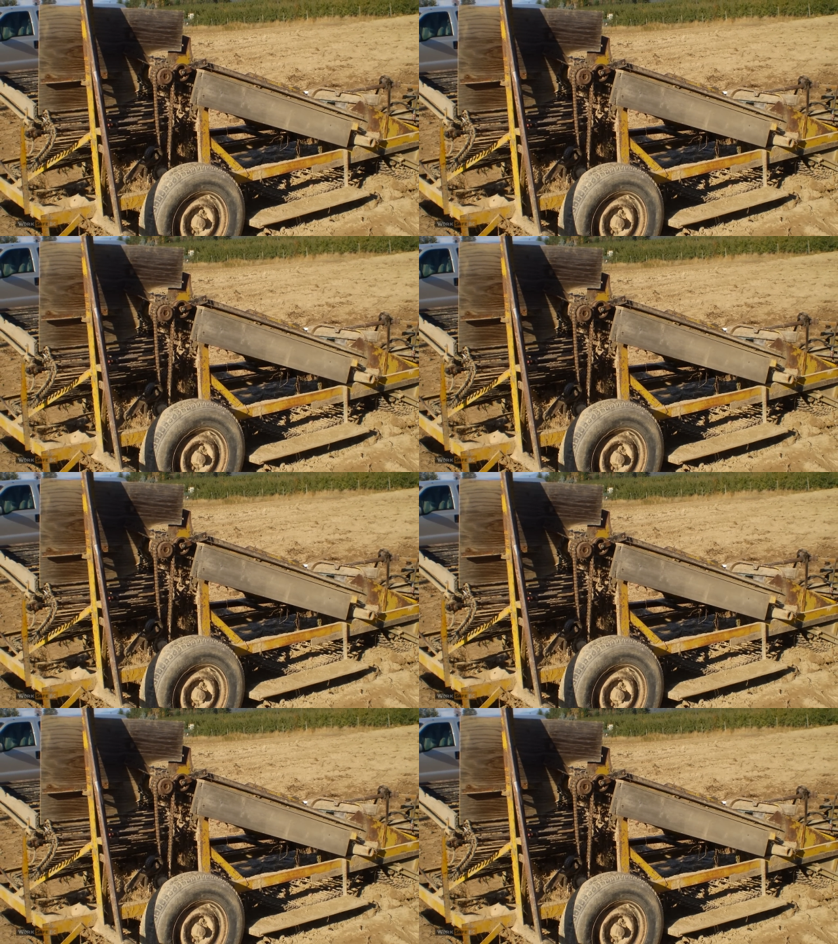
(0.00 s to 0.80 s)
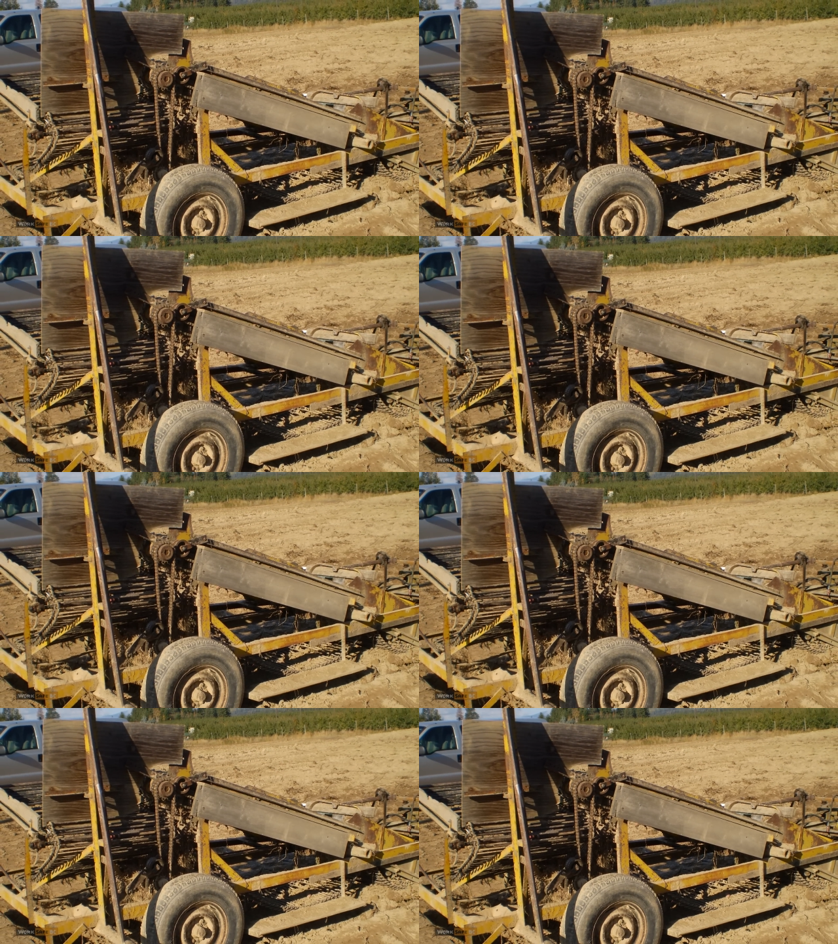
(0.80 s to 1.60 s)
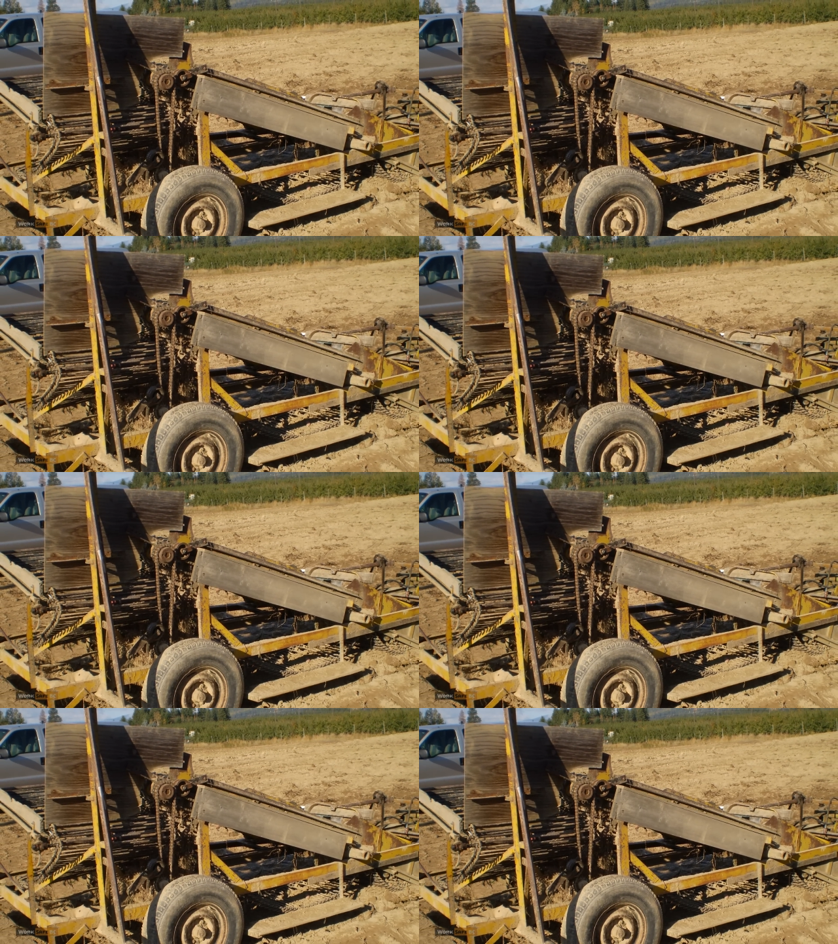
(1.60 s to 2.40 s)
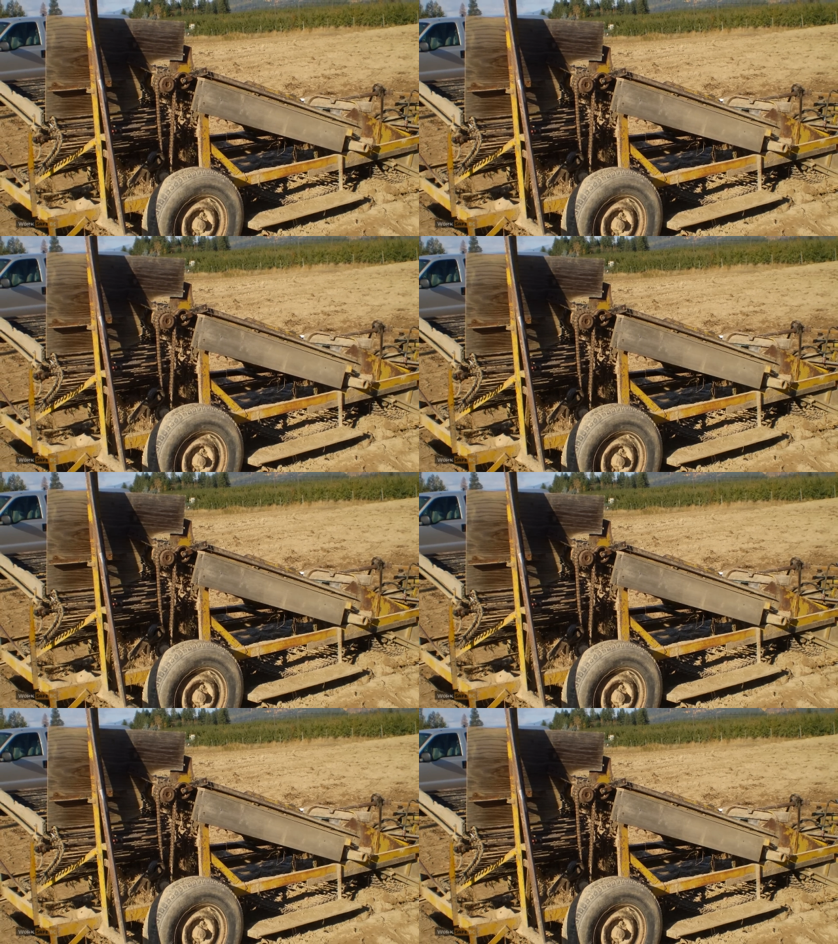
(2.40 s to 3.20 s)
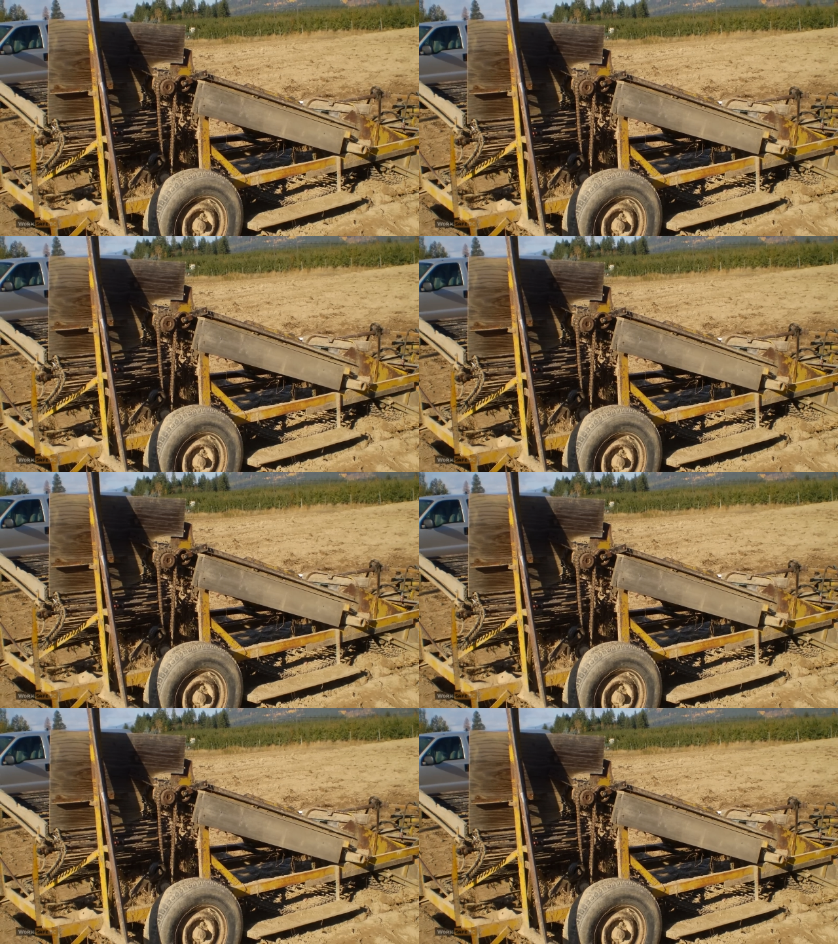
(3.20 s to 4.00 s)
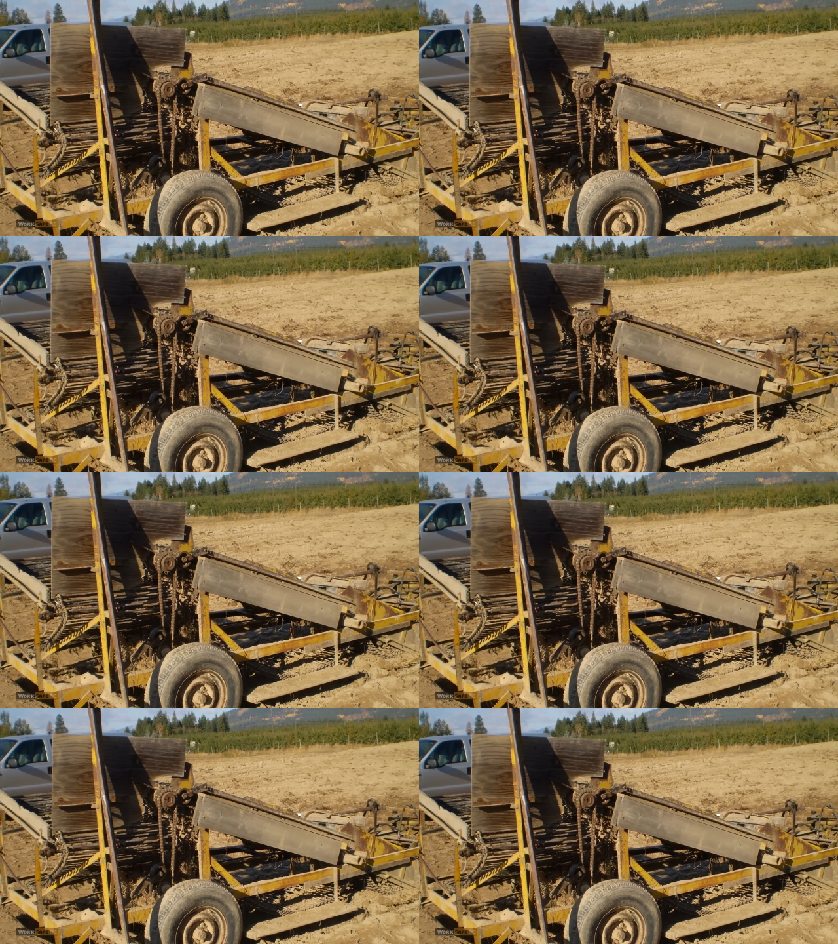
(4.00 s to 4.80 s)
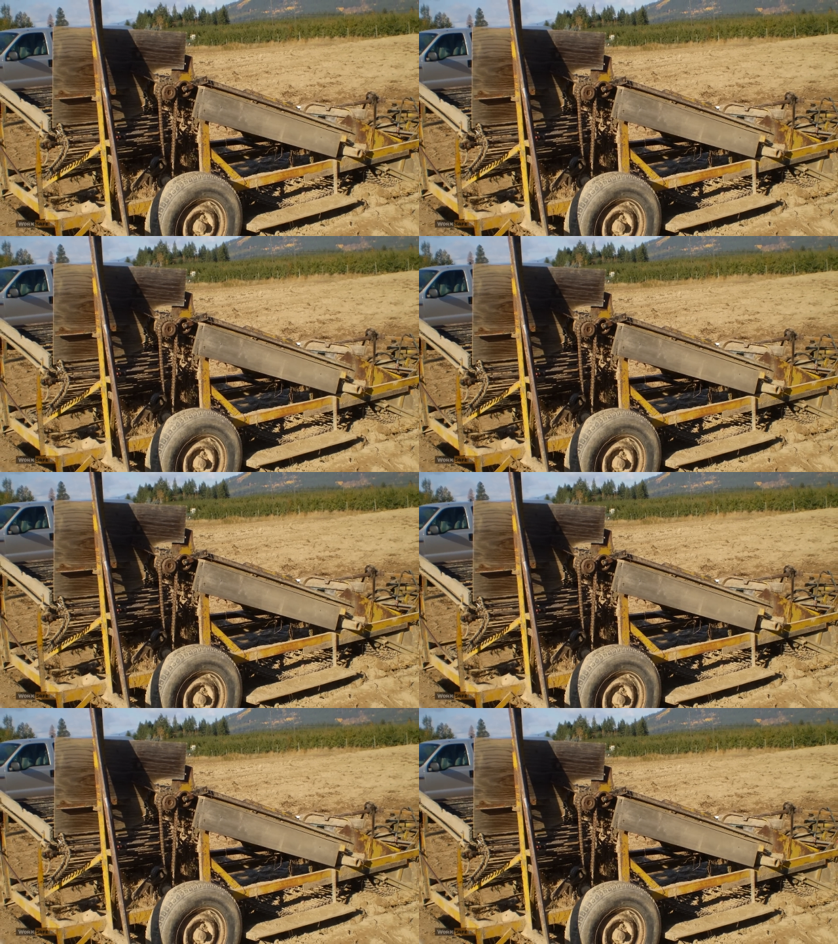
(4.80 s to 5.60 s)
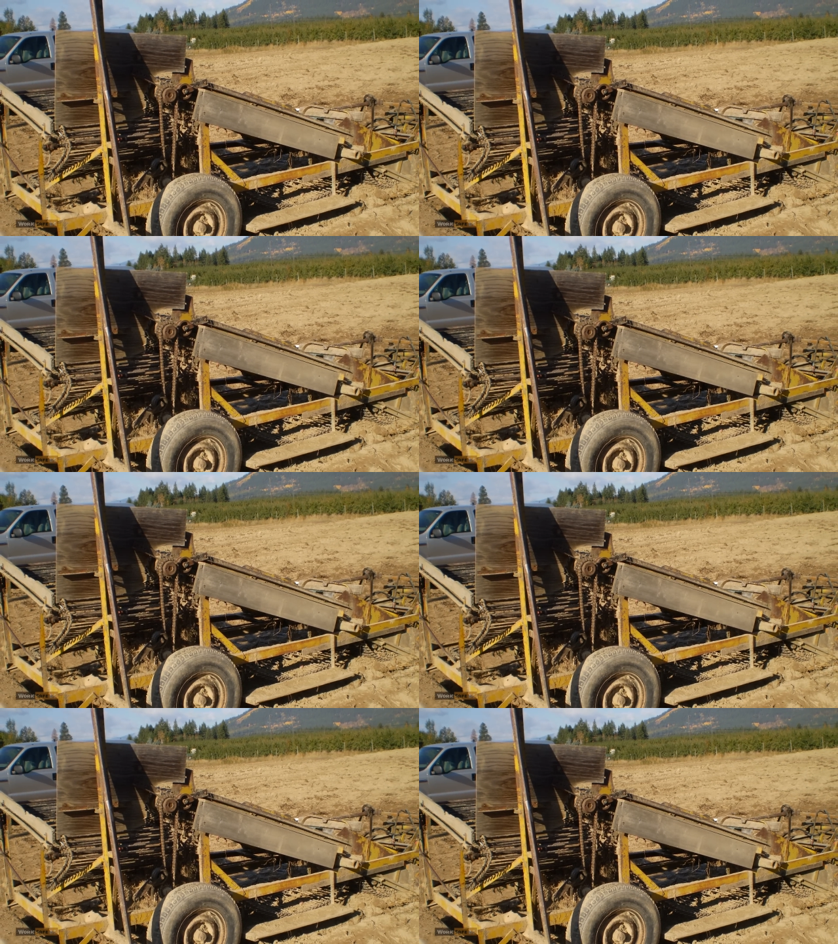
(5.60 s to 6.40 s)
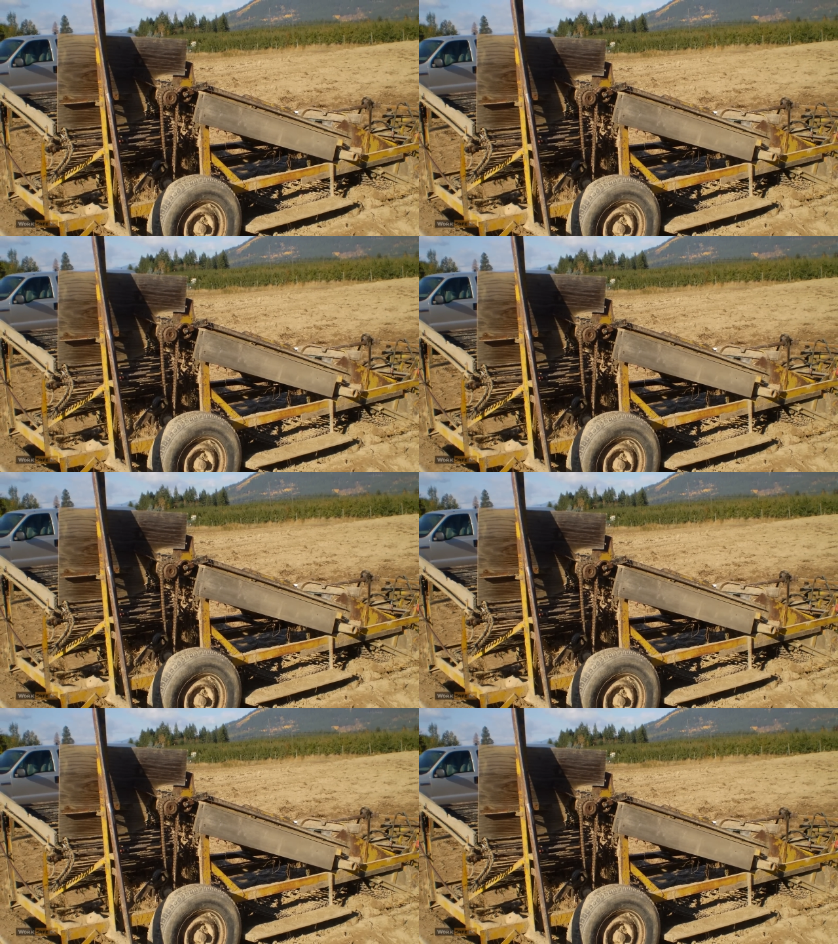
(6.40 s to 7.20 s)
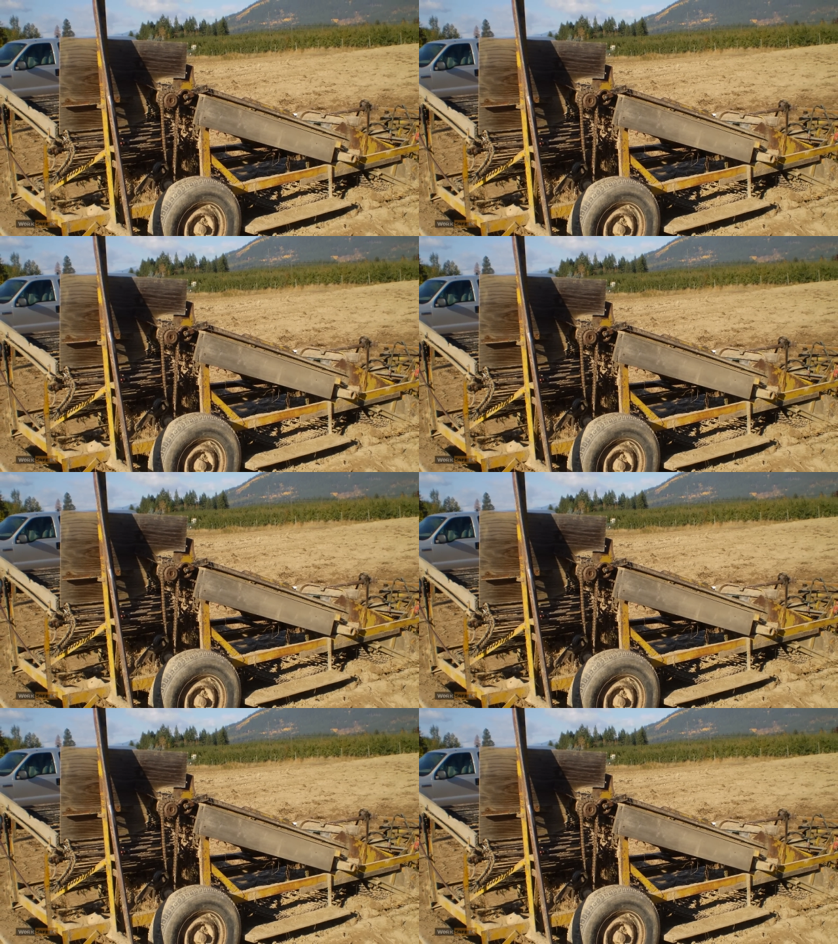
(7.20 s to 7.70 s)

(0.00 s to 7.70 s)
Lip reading: (no speaker visible)